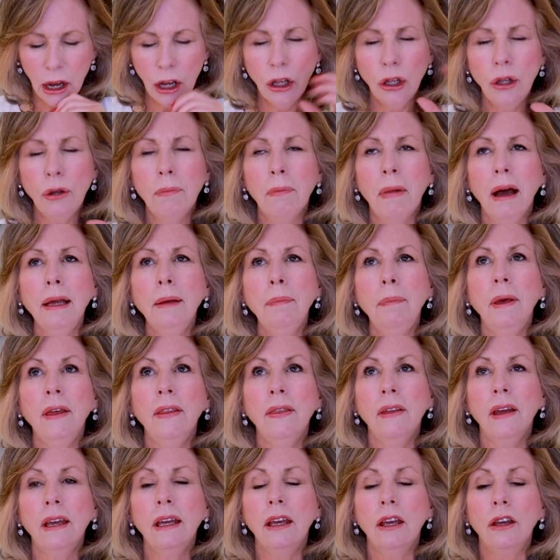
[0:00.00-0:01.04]
You might be
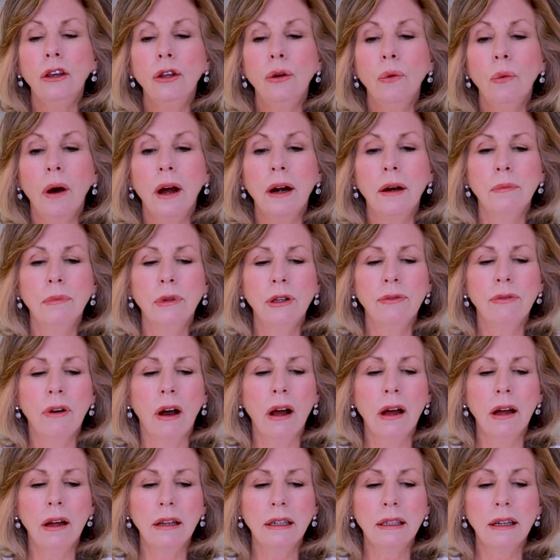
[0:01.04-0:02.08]
thinking you want to move
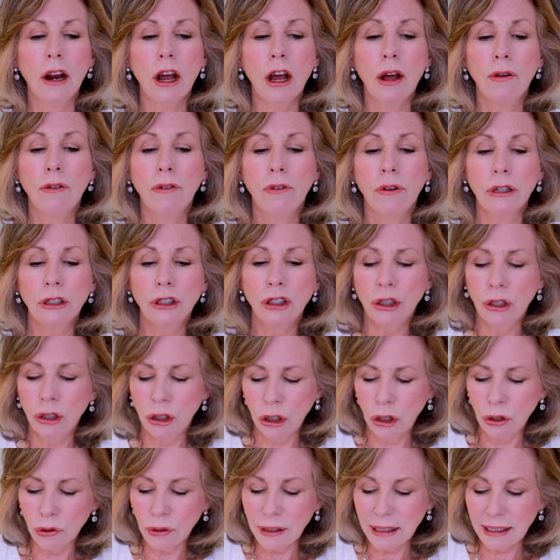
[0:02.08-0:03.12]
on
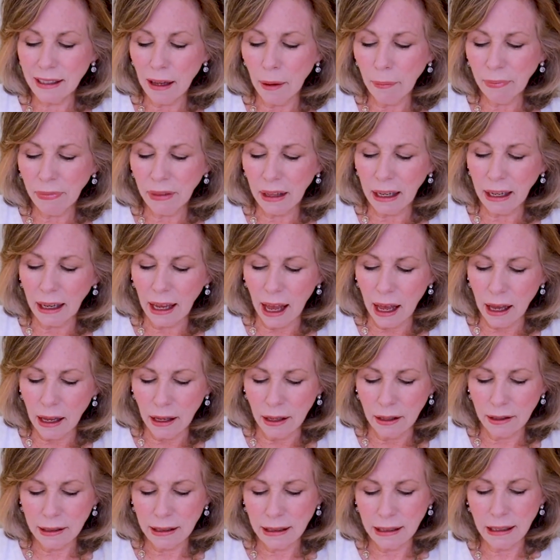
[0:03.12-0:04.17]
to something
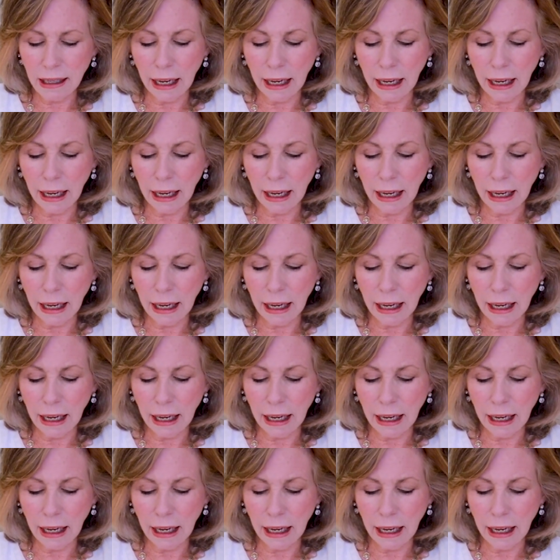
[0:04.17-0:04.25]
else.